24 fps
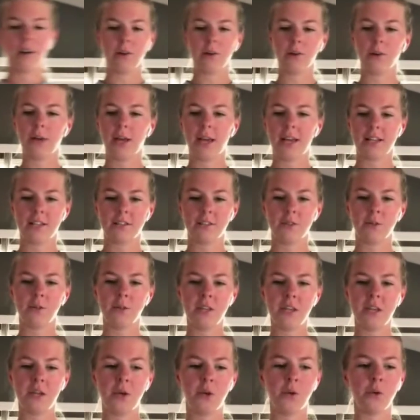Okay, so
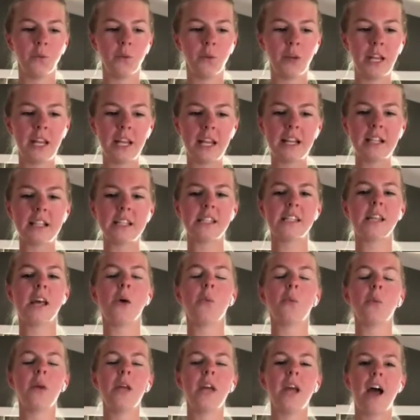the ingredients
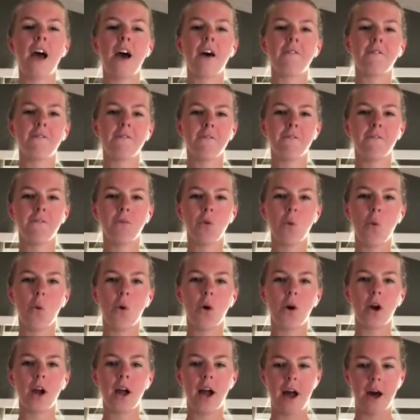that we have
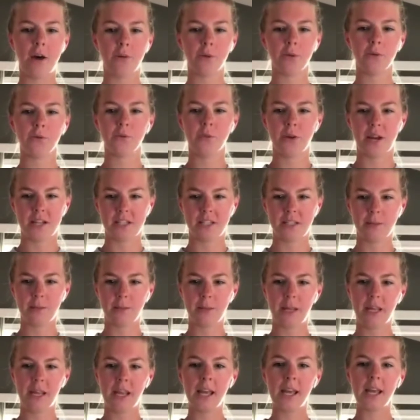for our
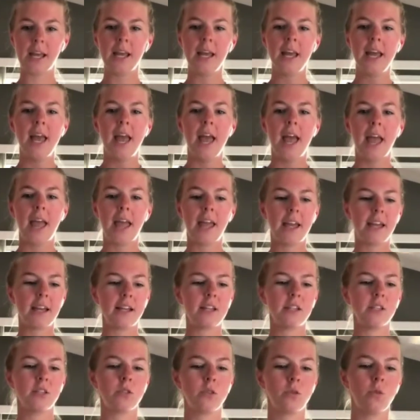recipe
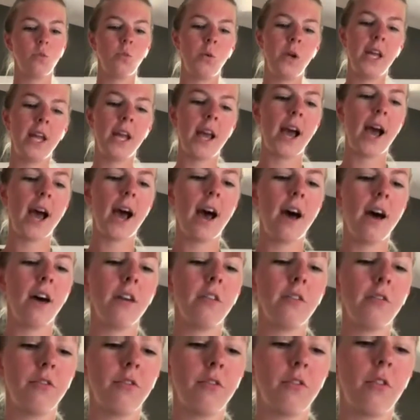is we
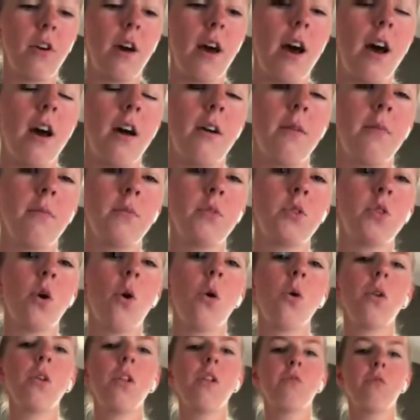have
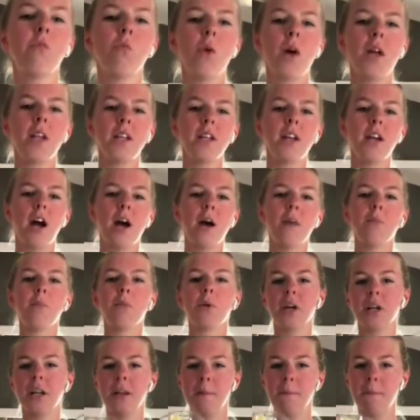total of 1 cup.
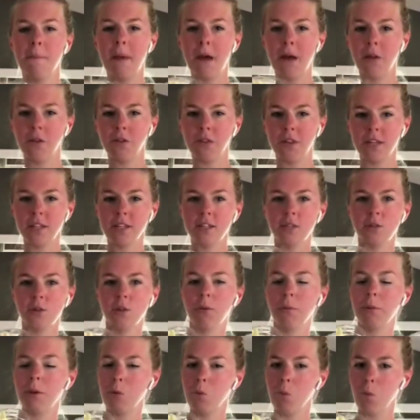We're gonna melt this, so
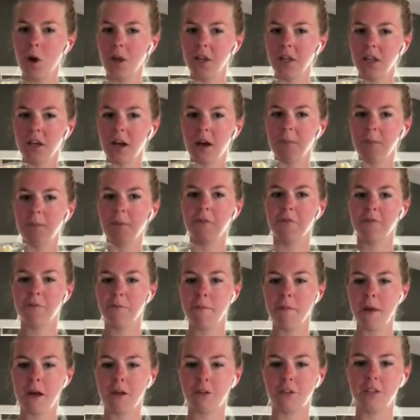it'll be 1 cup of
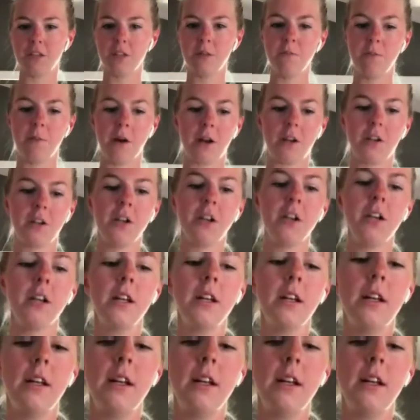melted butter.